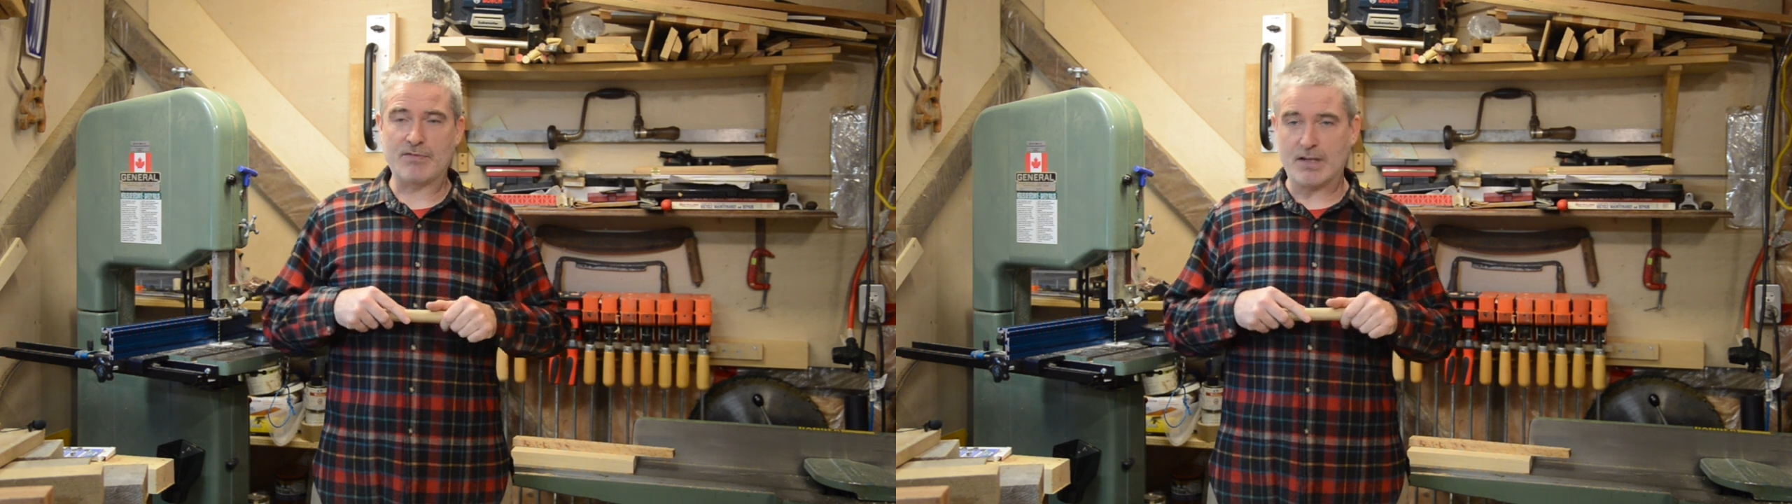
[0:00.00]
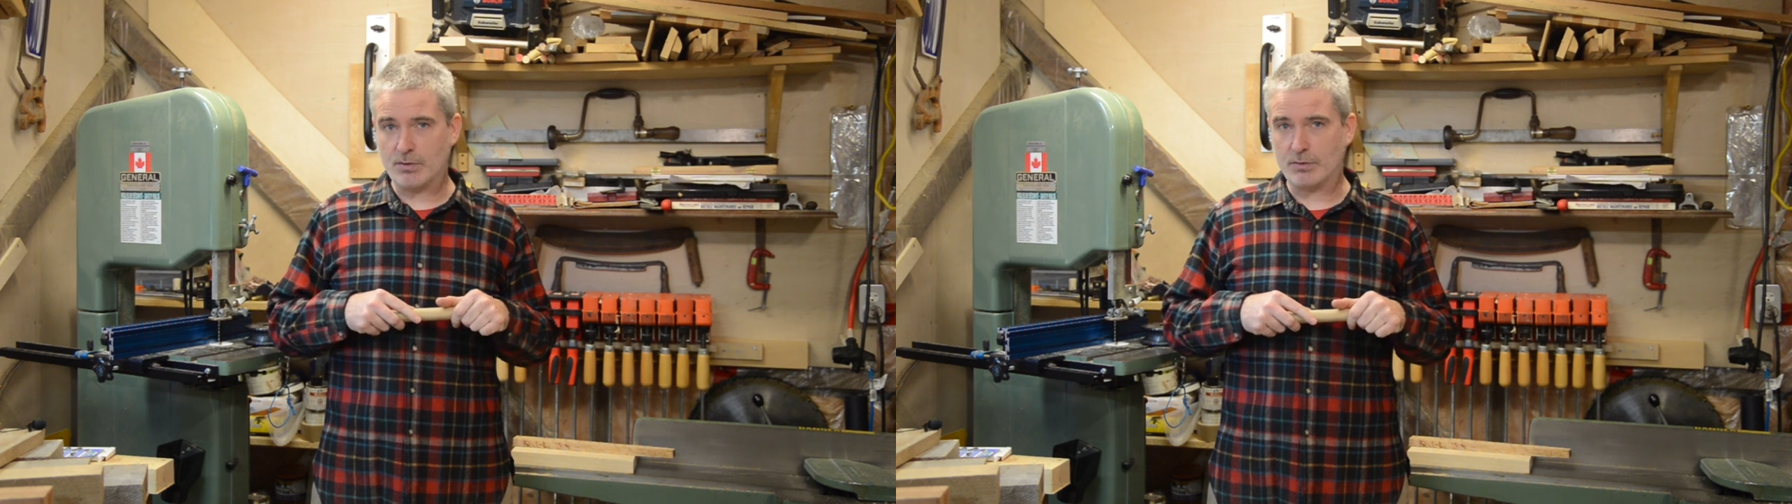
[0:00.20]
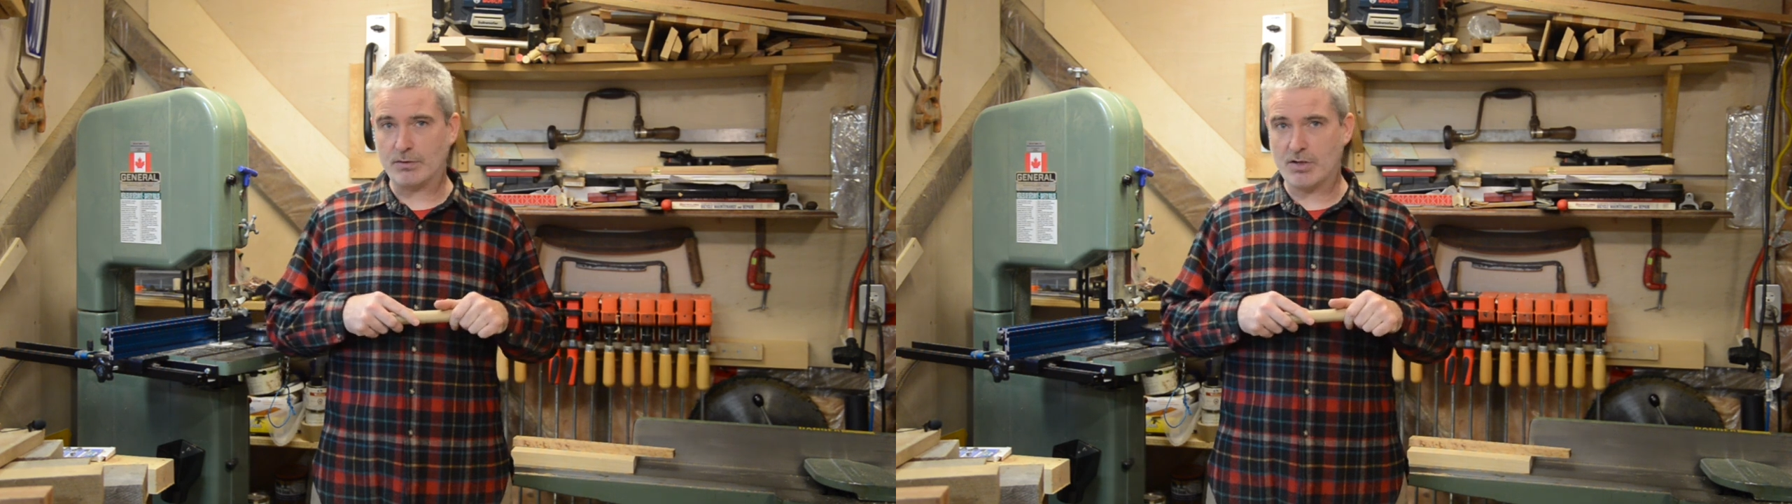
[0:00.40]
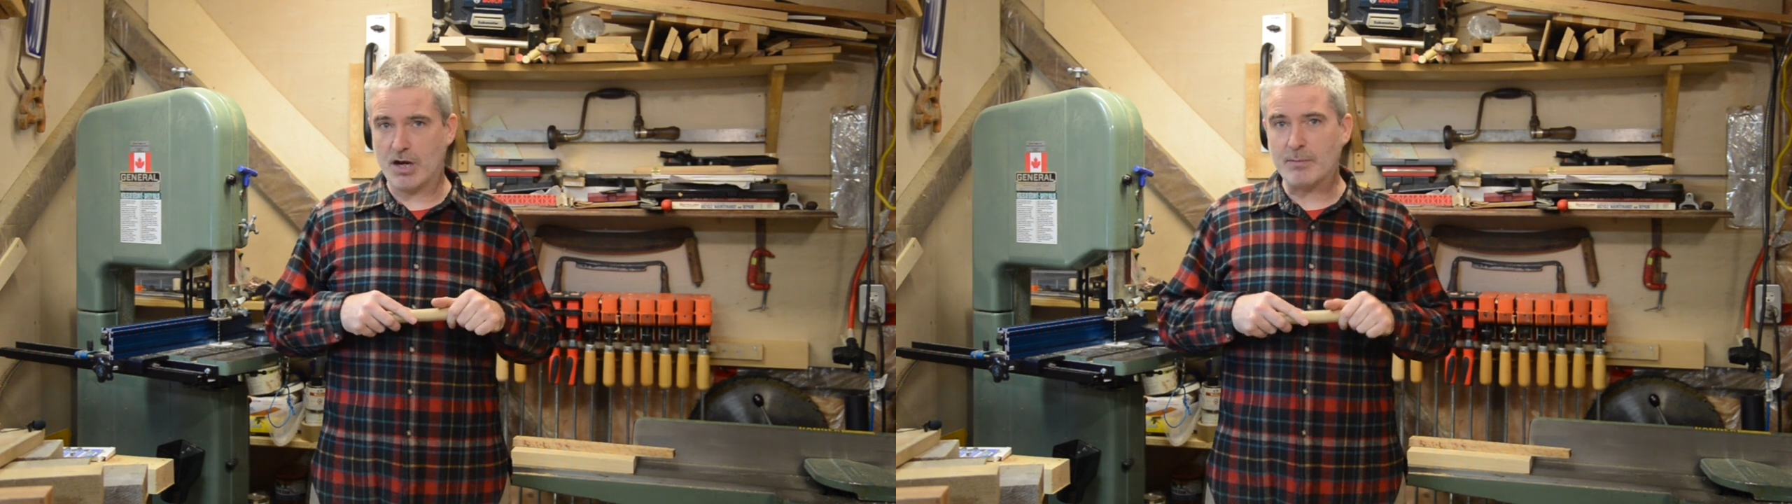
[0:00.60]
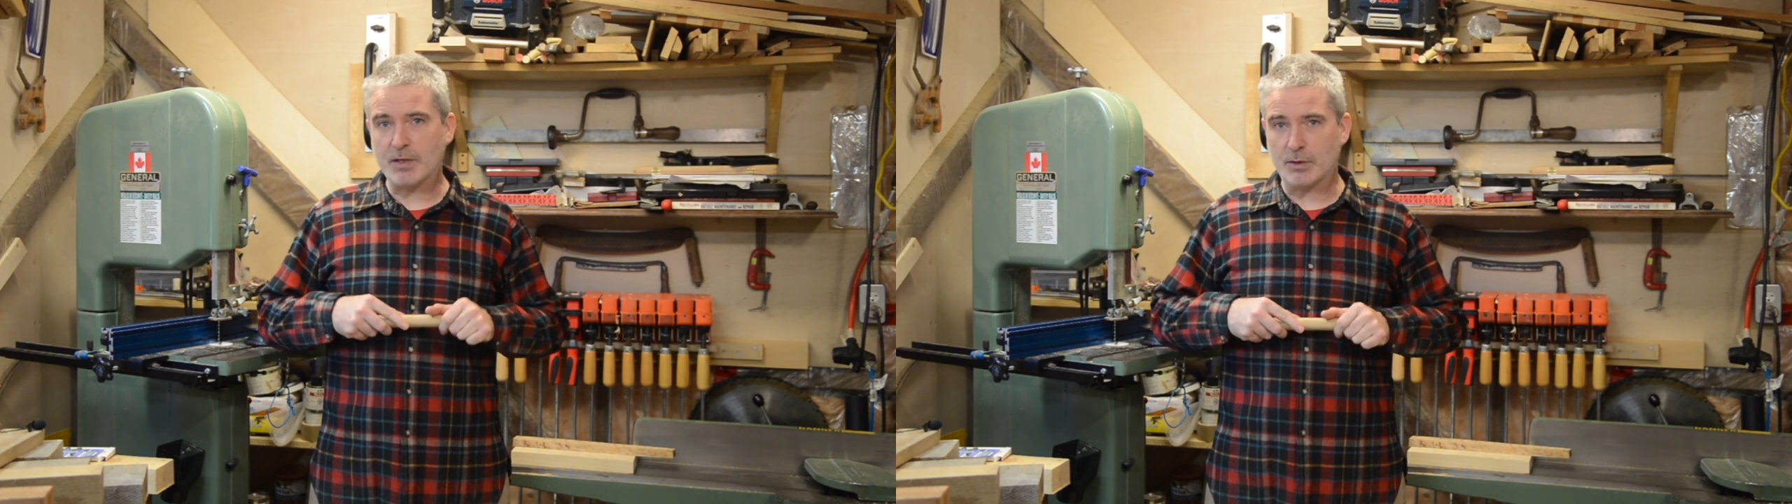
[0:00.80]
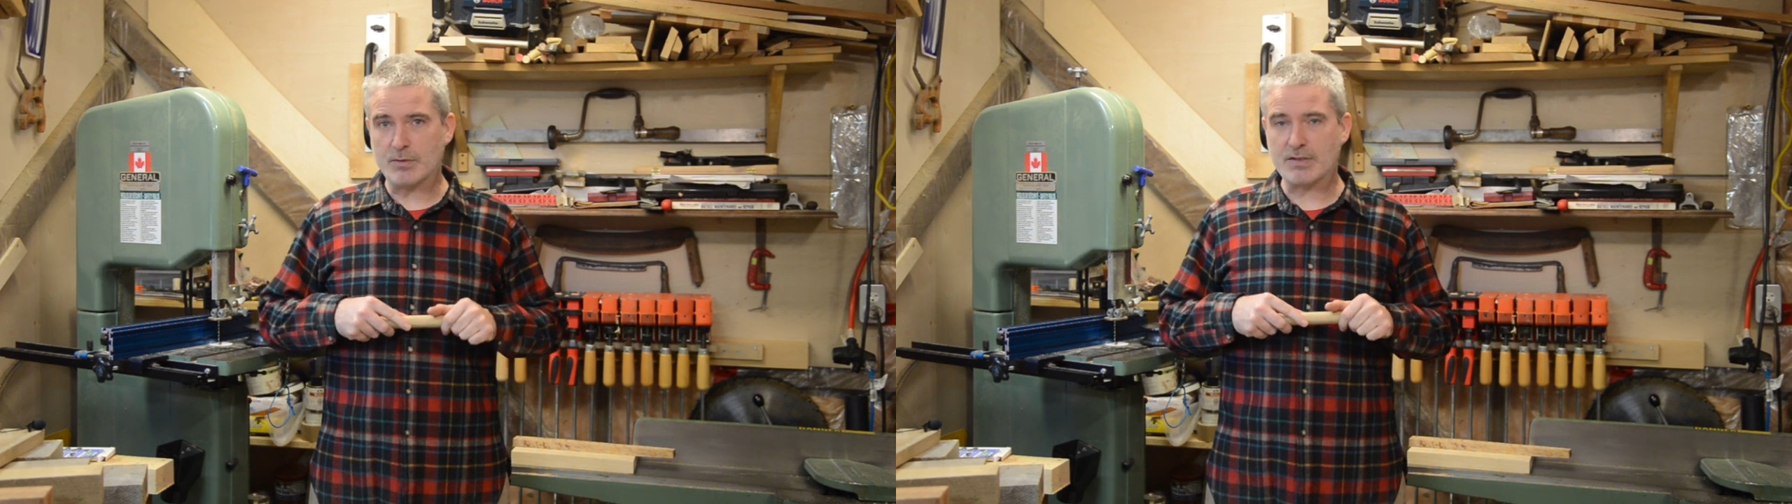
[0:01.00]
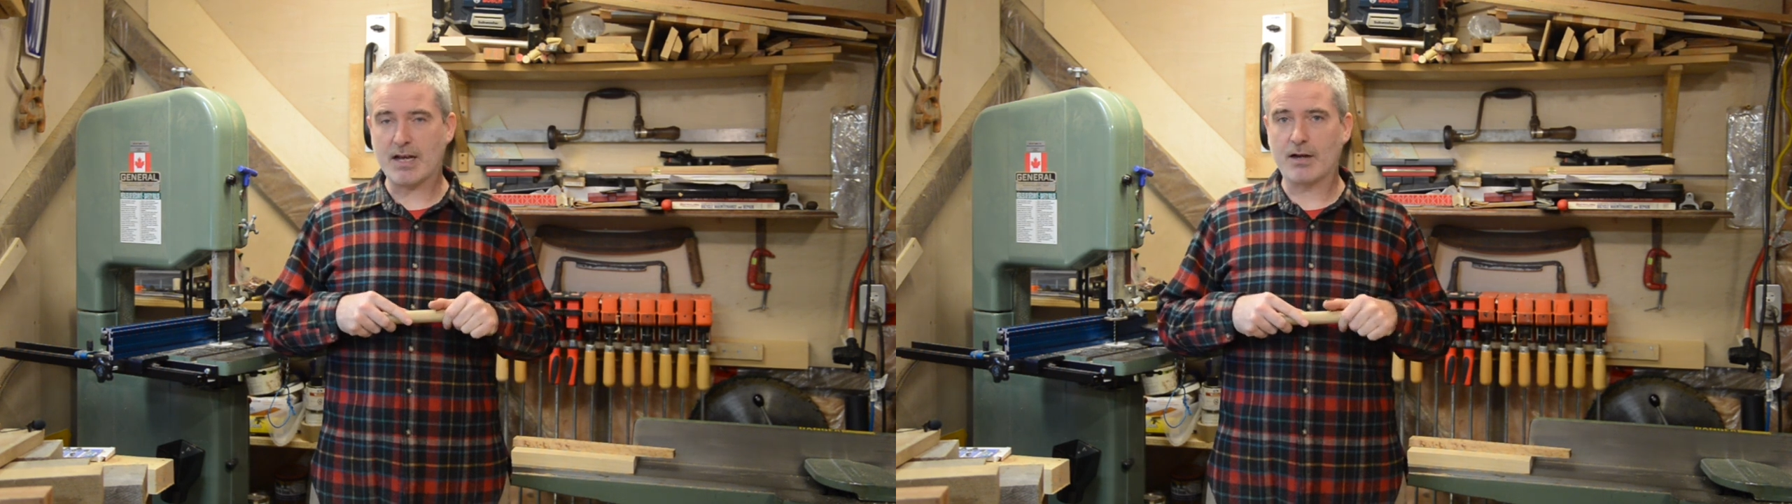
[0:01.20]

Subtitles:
Festool dominoes